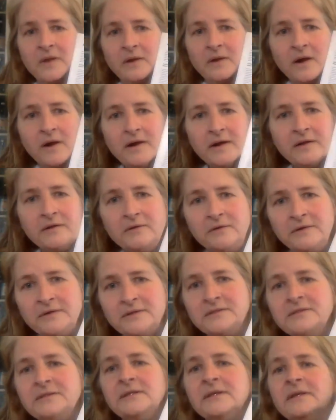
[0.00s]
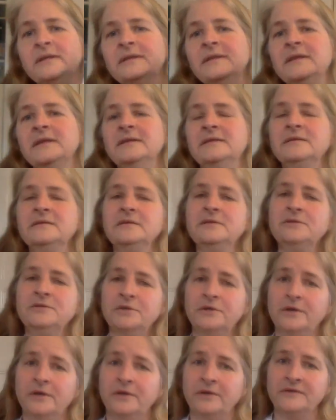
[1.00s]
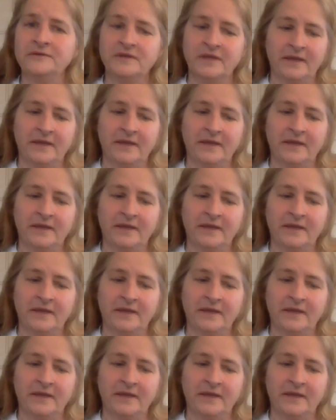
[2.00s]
articles in these journals,